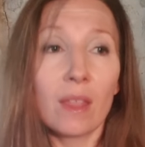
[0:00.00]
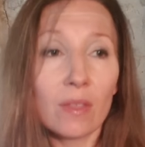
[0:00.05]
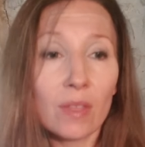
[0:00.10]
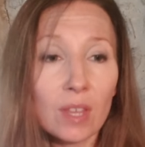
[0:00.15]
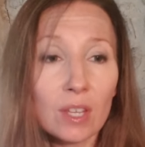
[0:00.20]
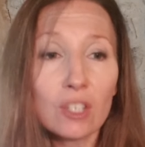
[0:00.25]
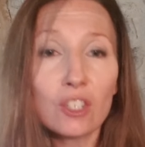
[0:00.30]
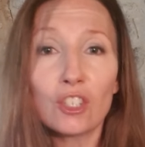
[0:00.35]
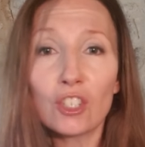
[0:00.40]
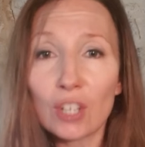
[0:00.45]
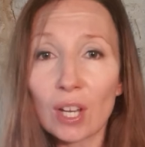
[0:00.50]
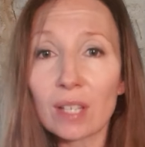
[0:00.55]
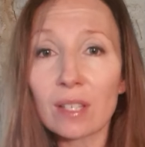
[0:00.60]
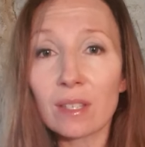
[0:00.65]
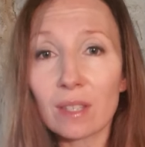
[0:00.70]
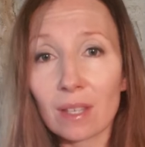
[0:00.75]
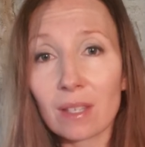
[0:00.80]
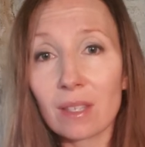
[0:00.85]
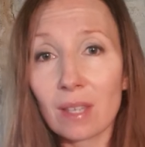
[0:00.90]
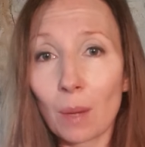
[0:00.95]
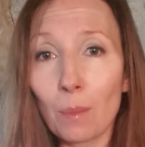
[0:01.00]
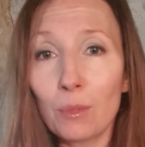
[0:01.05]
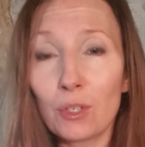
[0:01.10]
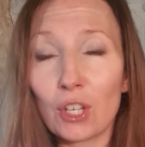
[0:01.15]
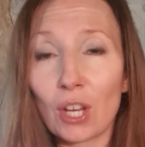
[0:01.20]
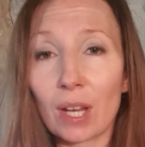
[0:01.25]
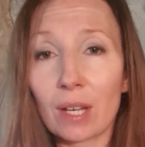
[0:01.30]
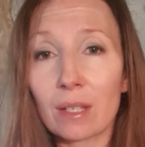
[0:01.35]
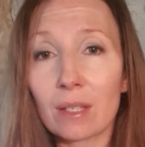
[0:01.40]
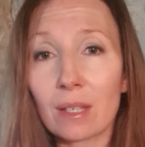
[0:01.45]
than just the
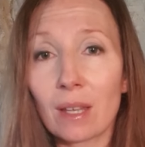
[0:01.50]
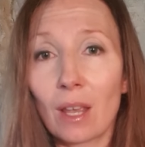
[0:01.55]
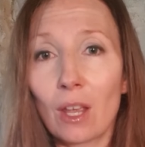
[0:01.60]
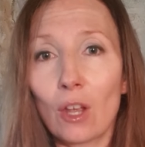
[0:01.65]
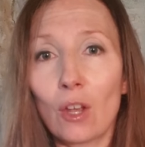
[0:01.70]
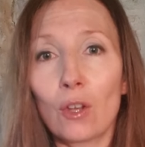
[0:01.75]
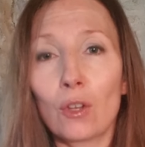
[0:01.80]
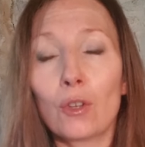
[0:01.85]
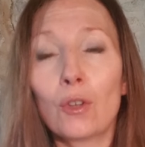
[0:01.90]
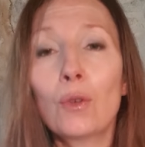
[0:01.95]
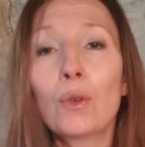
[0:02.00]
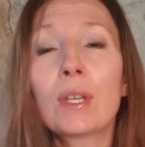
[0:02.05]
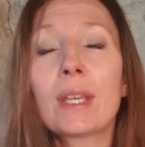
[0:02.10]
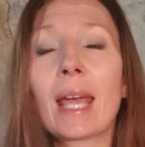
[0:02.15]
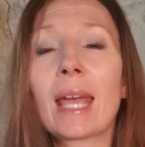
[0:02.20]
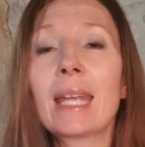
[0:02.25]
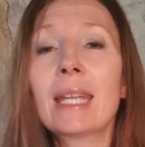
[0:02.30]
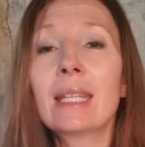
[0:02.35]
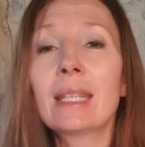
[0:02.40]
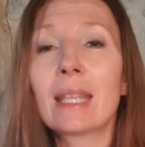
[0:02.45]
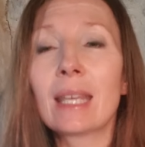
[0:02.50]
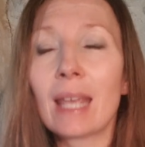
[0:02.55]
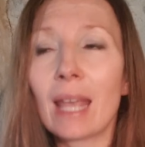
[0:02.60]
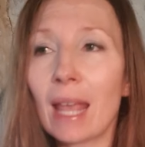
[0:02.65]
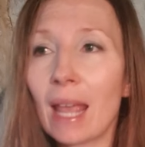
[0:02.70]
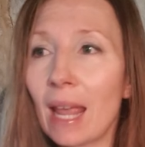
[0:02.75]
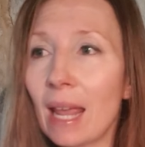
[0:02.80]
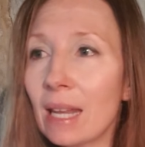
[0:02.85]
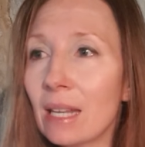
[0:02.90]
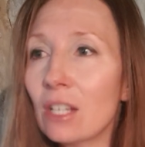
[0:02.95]
subject. You gain the
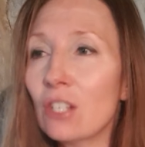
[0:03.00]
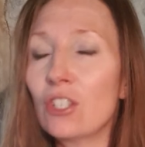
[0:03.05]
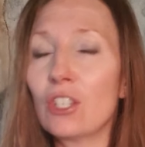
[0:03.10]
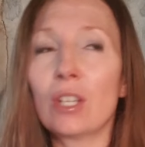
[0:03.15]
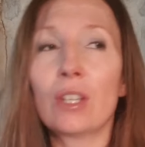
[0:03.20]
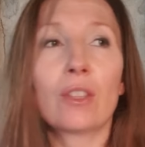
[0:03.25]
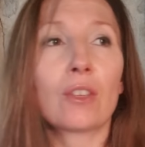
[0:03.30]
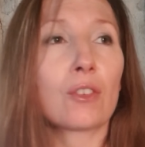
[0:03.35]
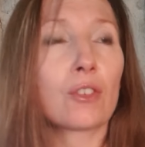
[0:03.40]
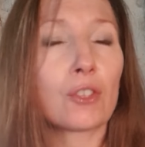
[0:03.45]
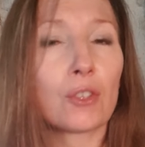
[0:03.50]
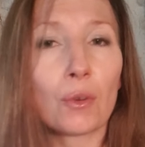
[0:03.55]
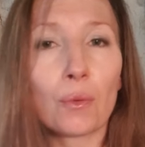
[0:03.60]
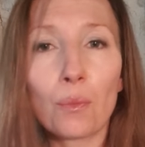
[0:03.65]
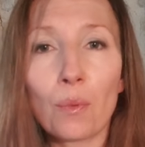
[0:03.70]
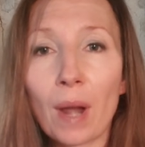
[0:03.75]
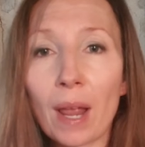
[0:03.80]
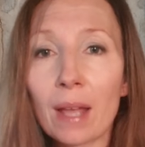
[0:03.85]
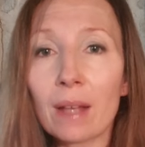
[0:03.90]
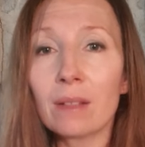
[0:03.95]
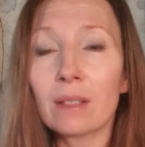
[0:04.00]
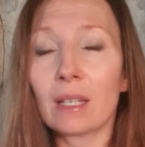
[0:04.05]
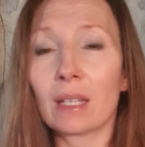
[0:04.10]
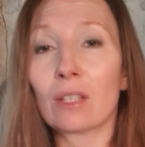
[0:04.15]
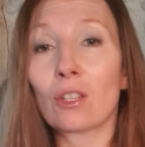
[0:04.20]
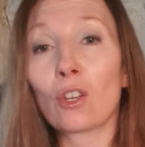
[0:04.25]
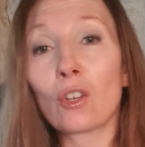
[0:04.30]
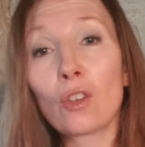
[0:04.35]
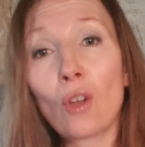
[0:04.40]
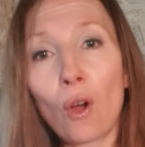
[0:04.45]
energy, the surrounding,
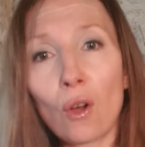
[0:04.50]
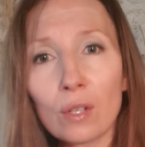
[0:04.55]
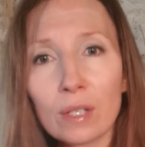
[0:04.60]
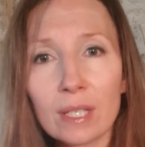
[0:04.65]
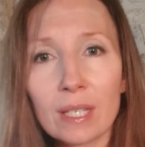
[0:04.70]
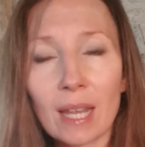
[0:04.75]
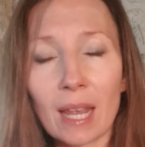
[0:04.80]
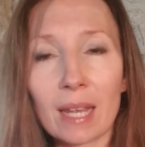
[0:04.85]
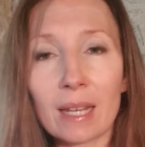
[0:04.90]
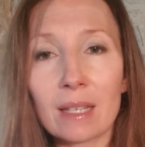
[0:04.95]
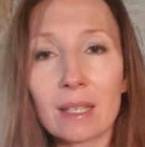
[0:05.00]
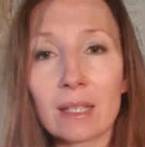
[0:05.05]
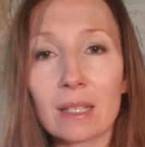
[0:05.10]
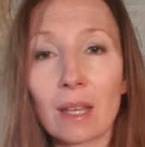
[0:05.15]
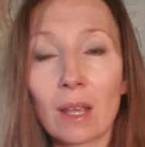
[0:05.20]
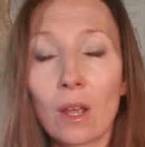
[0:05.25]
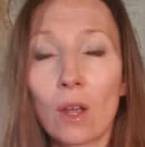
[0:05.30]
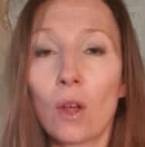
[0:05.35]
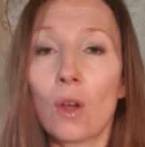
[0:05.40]
the context,